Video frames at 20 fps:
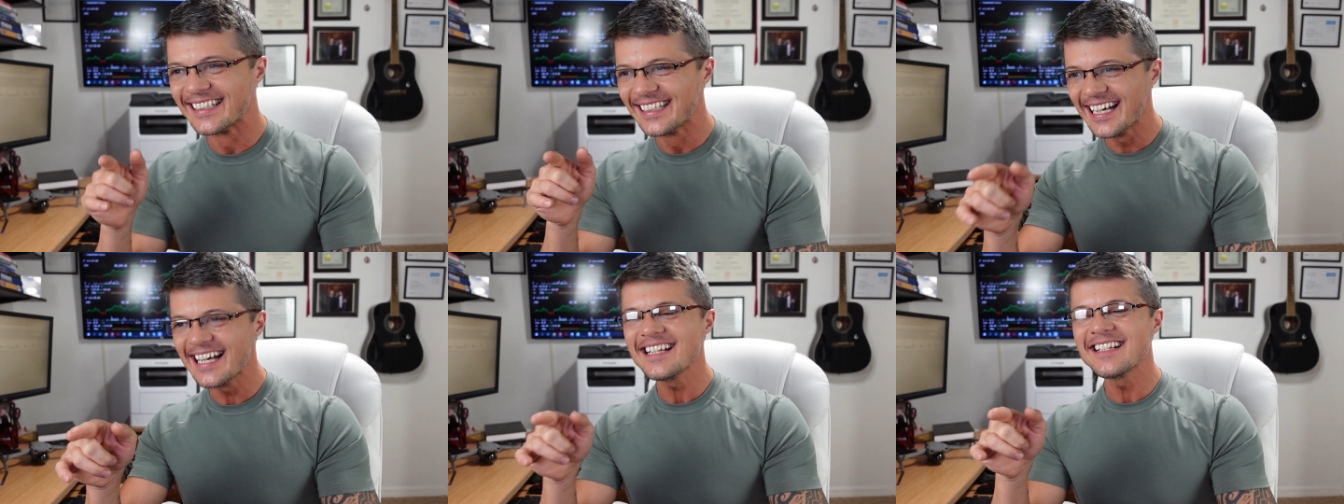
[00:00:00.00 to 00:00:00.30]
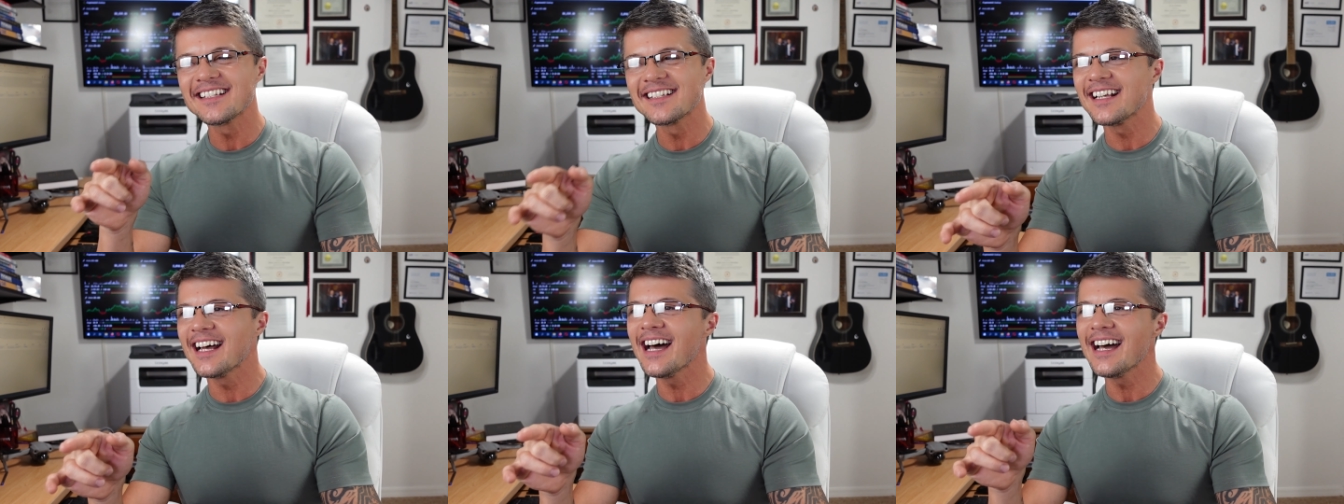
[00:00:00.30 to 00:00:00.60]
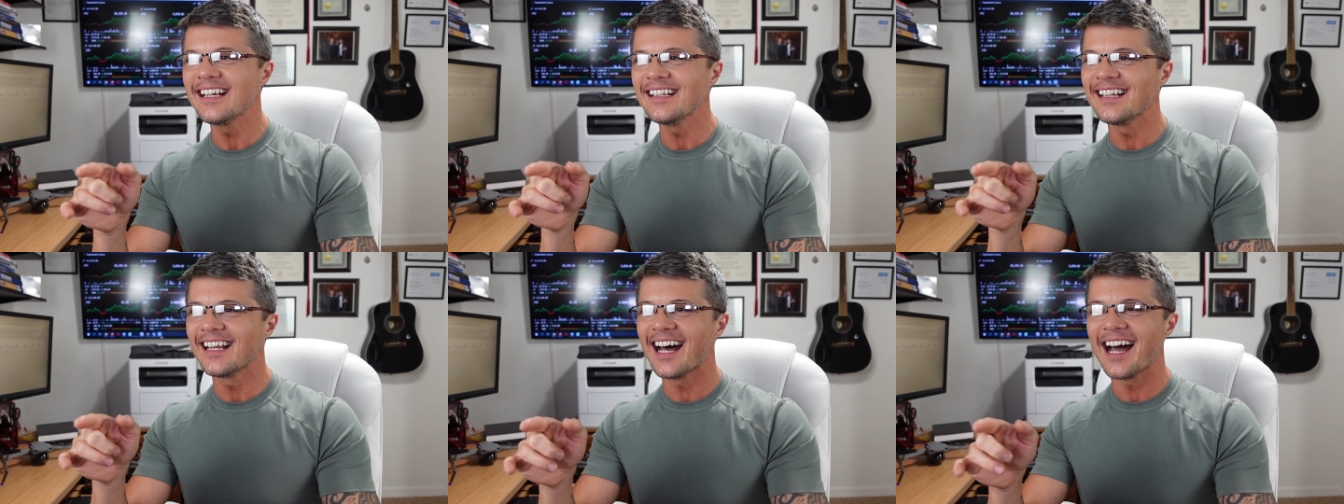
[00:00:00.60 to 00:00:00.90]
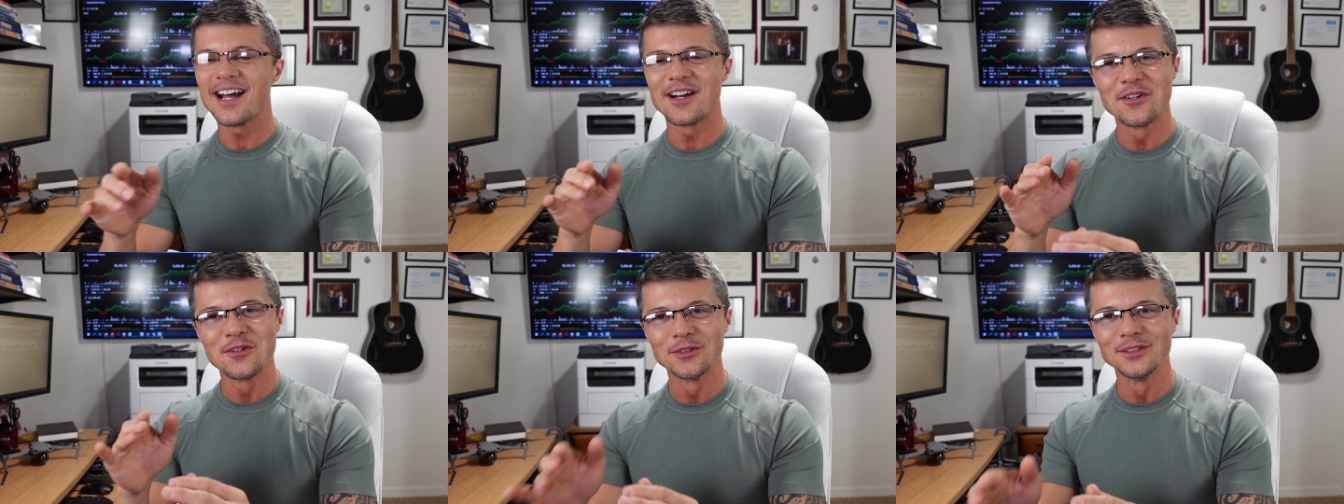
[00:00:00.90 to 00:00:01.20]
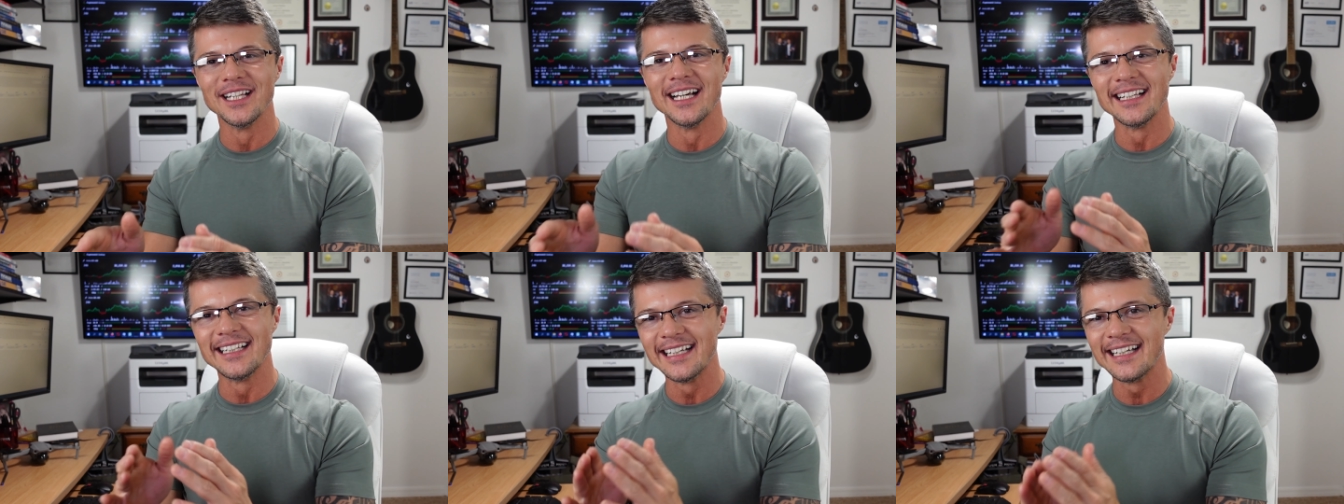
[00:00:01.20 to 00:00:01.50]
That sight, I
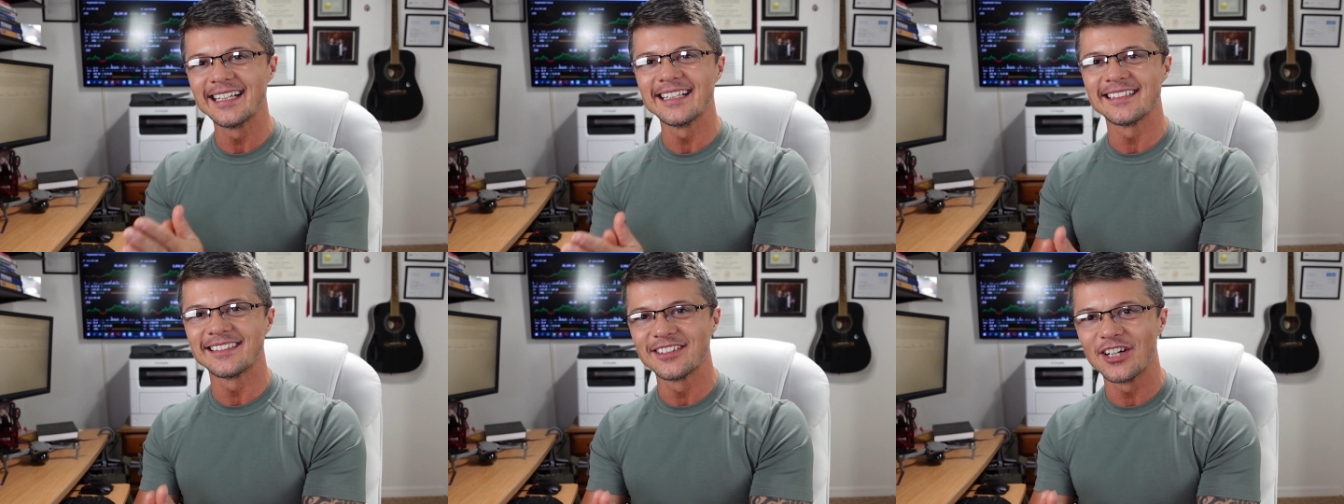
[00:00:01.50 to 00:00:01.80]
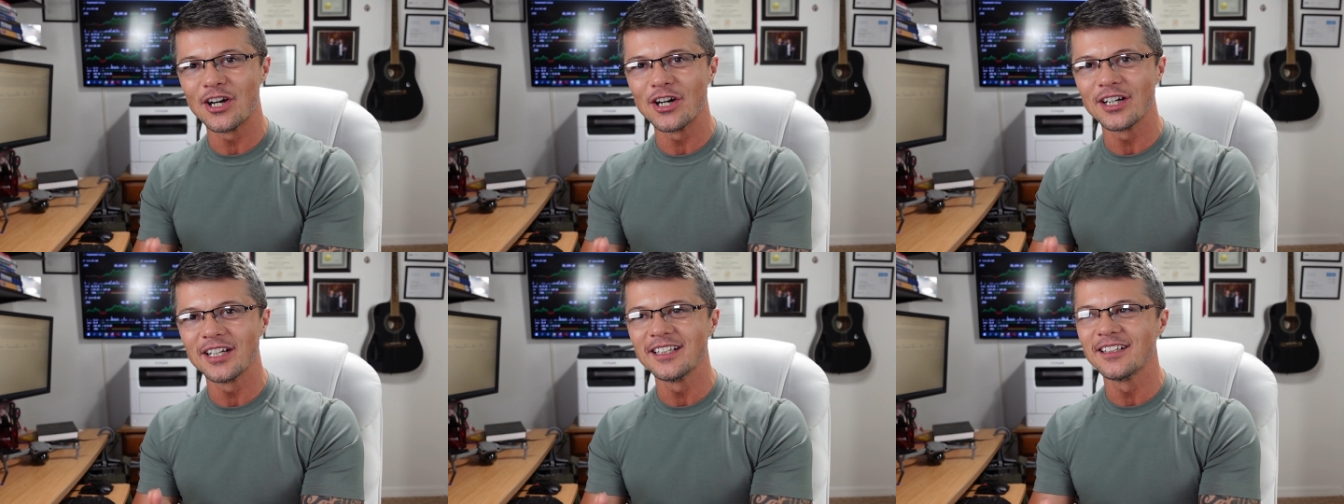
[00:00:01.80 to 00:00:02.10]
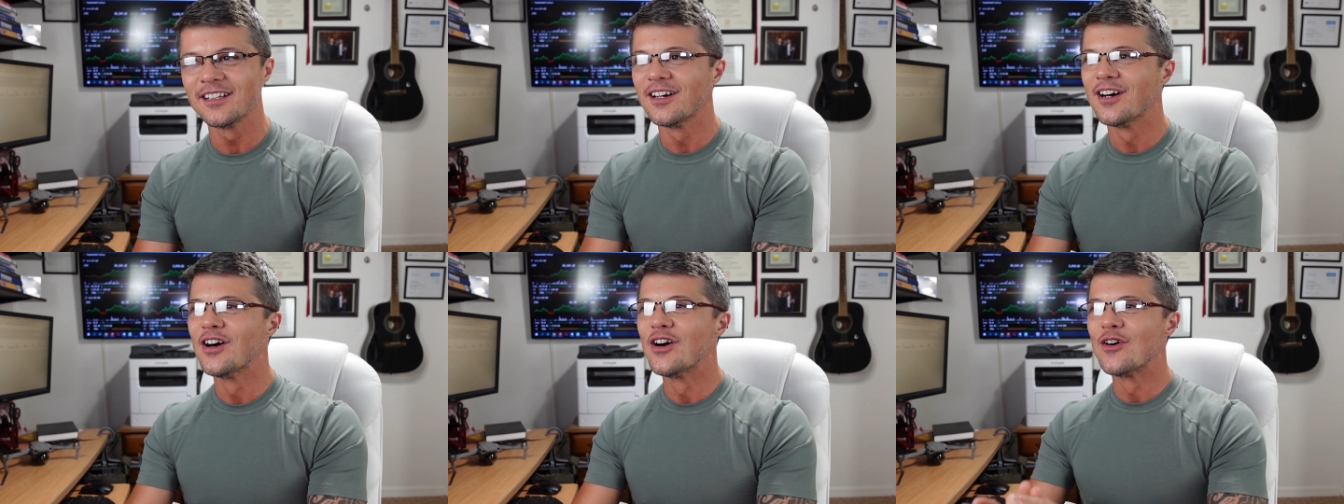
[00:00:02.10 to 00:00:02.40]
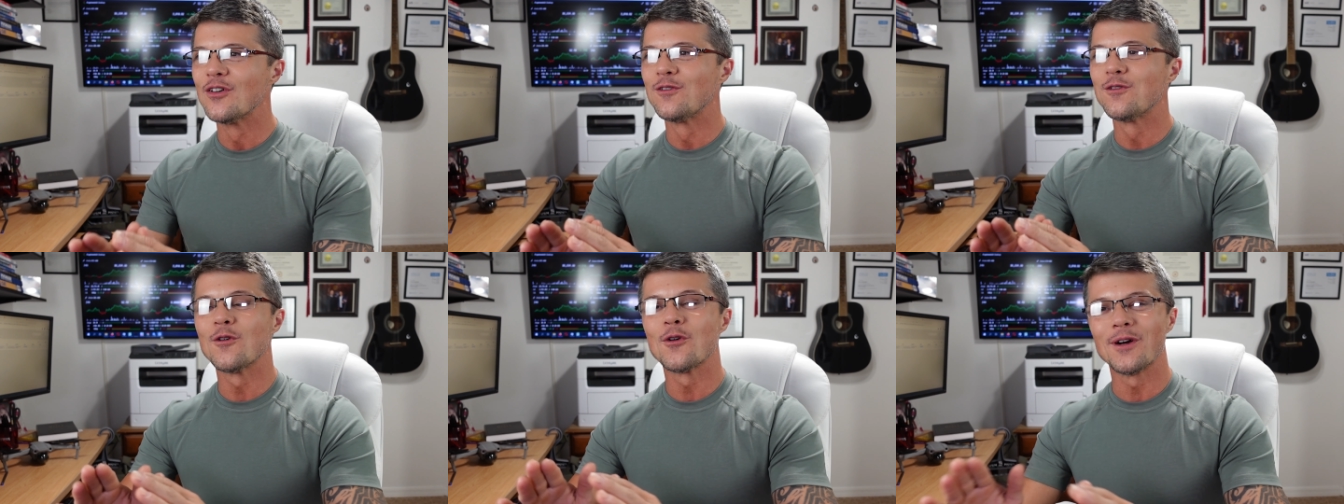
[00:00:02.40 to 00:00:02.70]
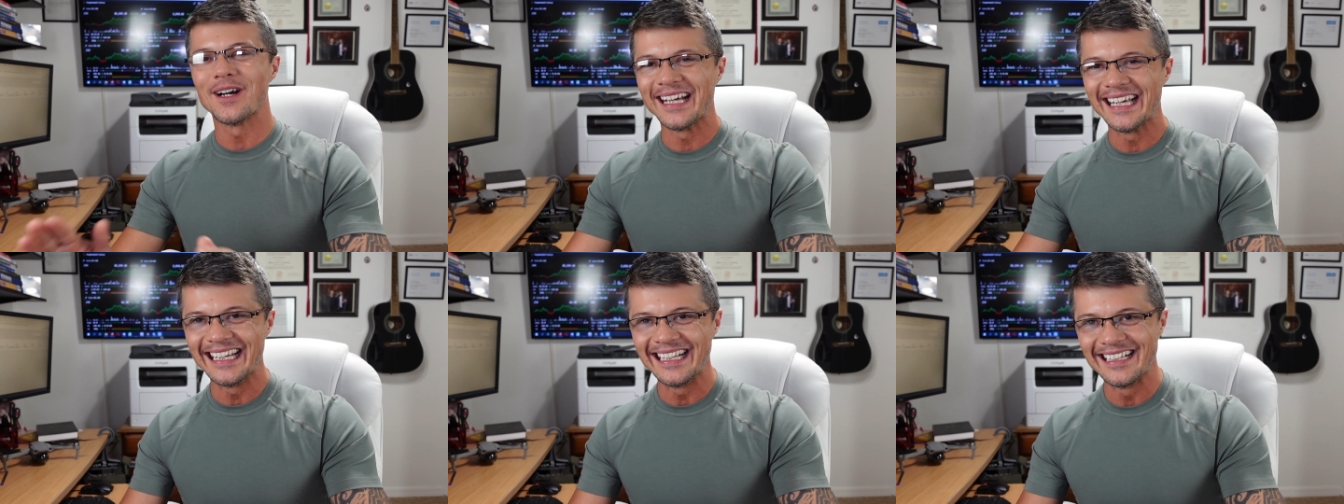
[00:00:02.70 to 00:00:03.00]
could not hit a target
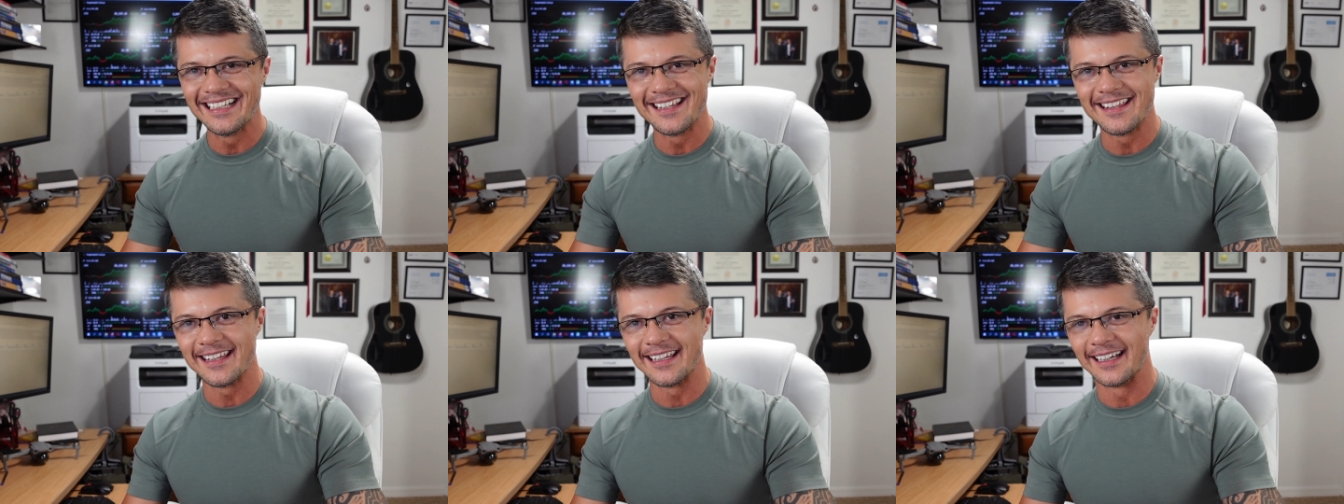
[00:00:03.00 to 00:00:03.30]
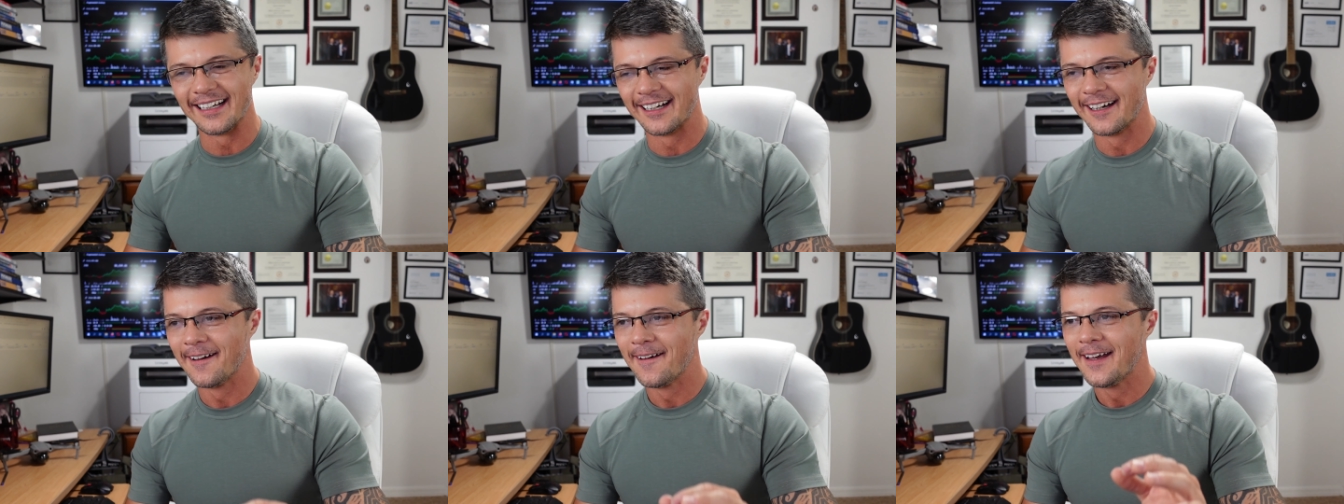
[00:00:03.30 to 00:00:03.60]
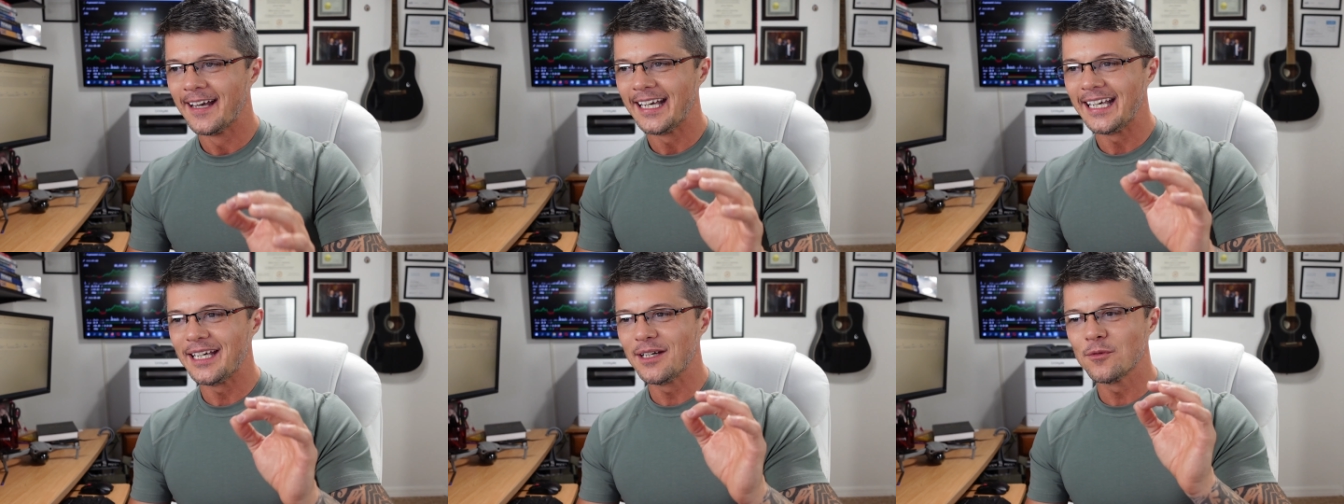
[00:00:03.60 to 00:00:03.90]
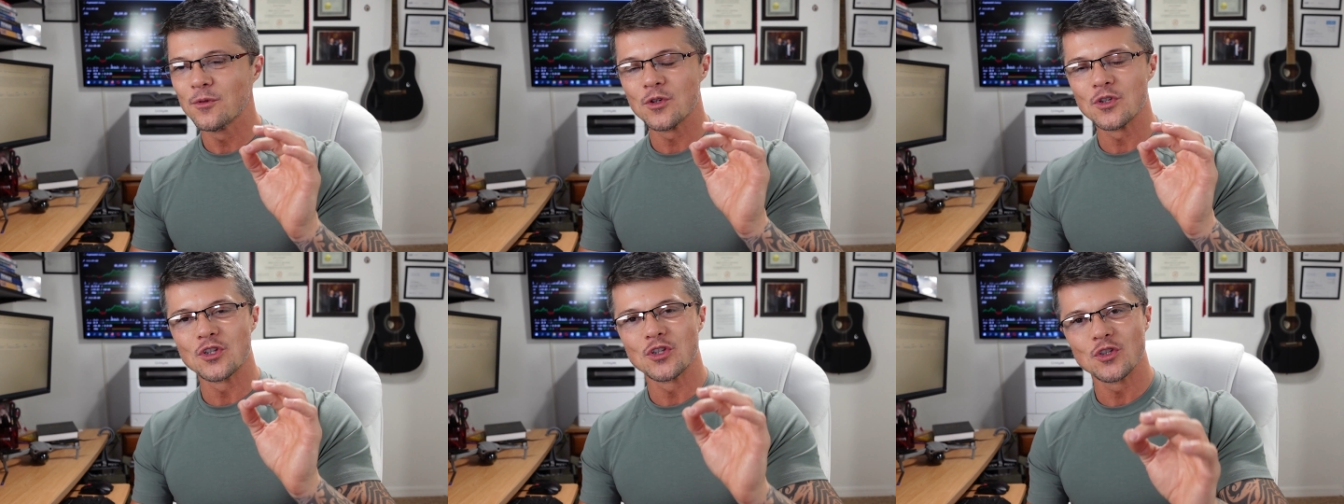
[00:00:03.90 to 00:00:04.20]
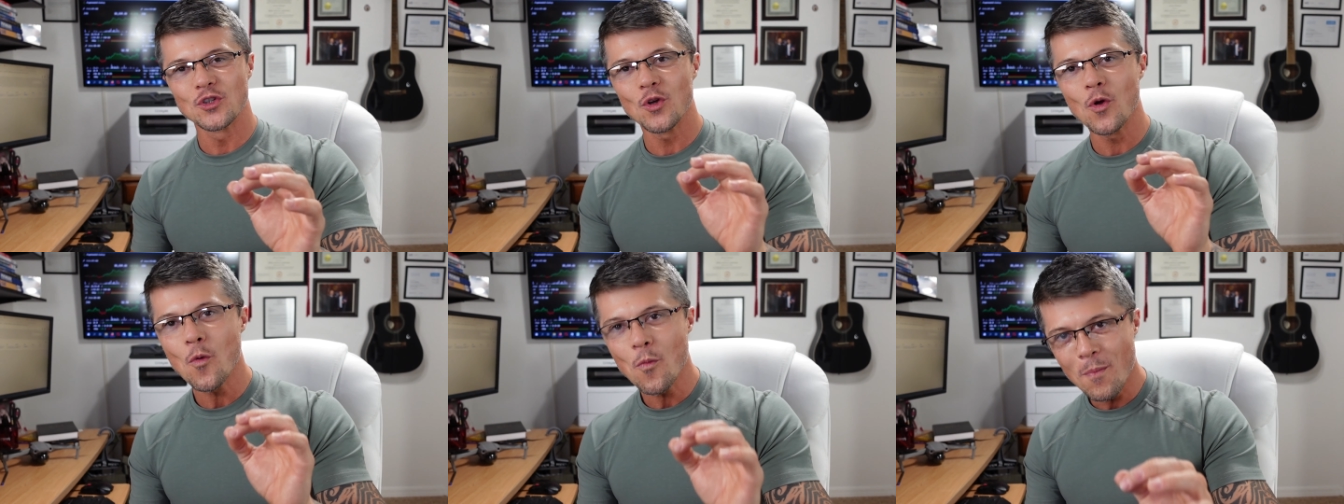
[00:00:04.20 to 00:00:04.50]
for anything. It was
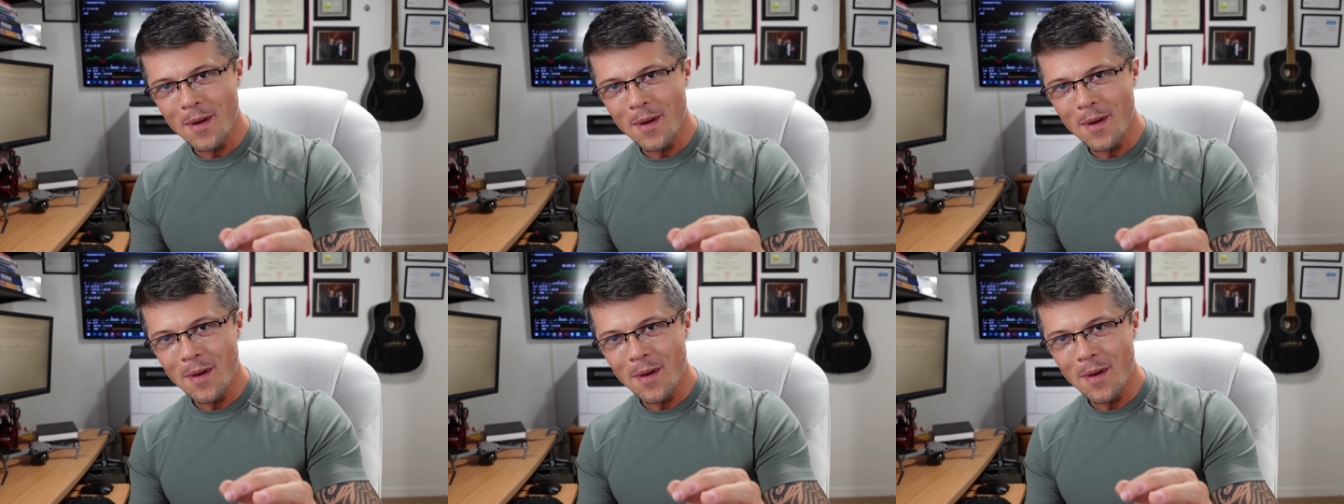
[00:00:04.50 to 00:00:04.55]
so